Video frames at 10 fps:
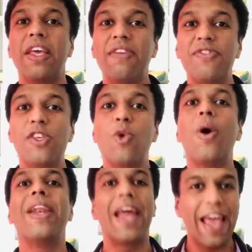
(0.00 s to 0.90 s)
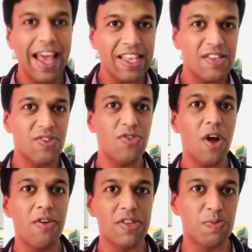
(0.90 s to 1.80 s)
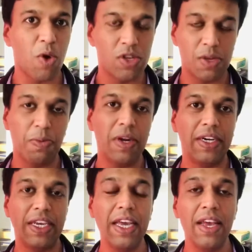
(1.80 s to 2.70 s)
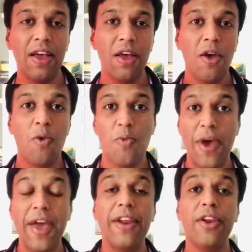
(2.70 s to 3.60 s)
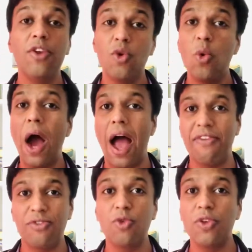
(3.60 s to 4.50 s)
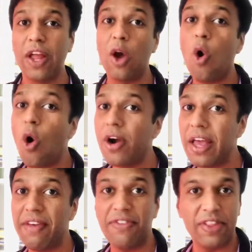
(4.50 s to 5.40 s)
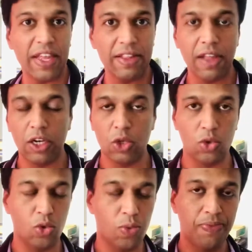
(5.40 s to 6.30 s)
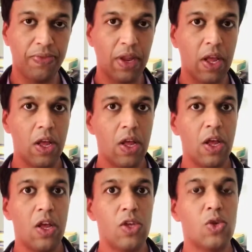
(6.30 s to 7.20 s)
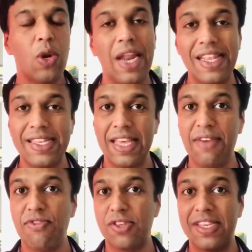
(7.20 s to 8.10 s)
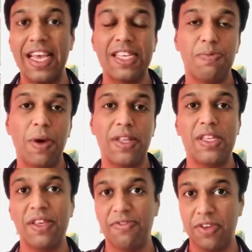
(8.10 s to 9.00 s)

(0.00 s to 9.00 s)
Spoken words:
gives you an extra responsibility wherein you have to record everything that you do. So let's say for 6 months,